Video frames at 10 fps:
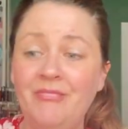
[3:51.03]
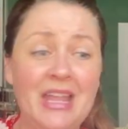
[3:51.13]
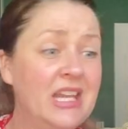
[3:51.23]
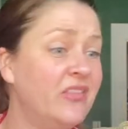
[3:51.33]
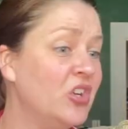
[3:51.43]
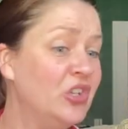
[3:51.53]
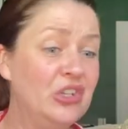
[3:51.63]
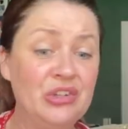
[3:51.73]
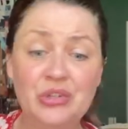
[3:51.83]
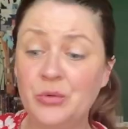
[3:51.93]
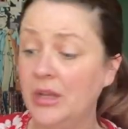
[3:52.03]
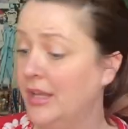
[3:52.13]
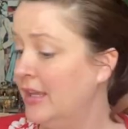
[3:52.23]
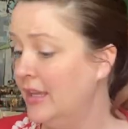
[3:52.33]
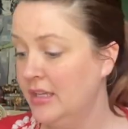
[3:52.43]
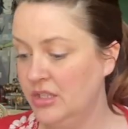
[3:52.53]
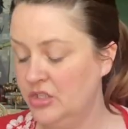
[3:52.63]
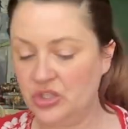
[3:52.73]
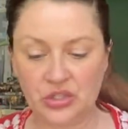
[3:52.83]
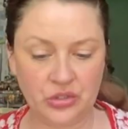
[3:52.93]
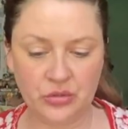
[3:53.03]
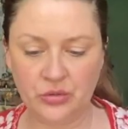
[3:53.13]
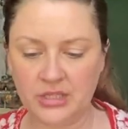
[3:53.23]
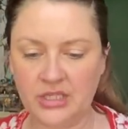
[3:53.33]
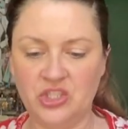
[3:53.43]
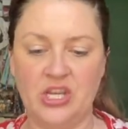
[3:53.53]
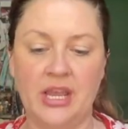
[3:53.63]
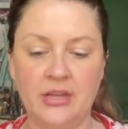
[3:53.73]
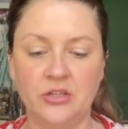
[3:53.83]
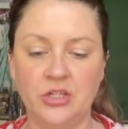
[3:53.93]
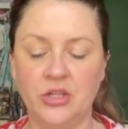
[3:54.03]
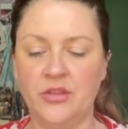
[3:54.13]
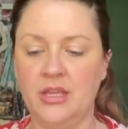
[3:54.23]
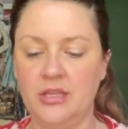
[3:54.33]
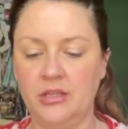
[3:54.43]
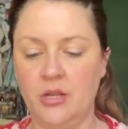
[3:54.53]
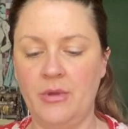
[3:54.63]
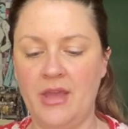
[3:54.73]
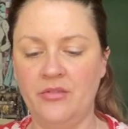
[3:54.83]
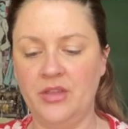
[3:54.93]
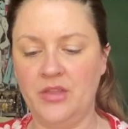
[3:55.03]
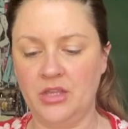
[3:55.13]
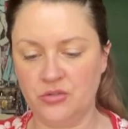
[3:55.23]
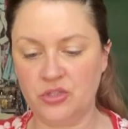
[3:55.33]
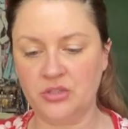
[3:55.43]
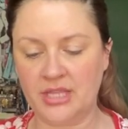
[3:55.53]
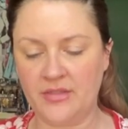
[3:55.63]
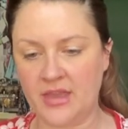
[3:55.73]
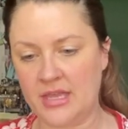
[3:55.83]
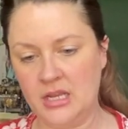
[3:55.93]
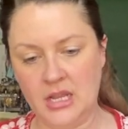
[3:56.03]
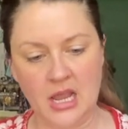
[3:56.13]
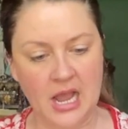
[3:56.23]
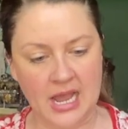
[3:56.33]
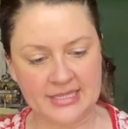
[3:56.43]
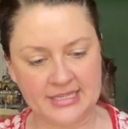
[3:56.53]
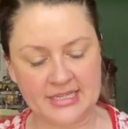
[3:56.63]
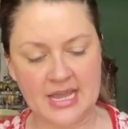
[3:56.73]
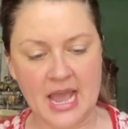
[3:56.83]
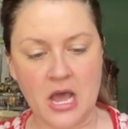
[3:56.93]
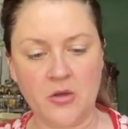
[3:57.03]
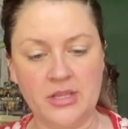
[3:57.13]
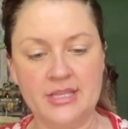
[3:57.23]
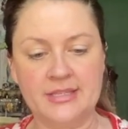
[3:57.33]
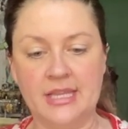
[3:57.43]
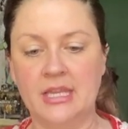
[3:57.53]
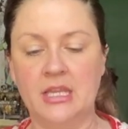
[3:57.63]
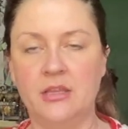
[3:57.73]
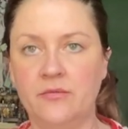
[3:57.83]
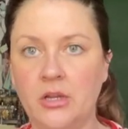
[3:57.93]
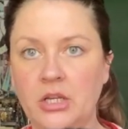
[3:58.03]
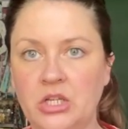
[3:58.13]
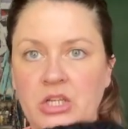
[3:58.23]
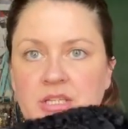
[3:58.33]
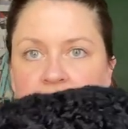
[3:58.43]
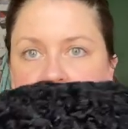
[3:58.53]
and if you're new to the channel, then, you know, everything usually that I send out is in very good to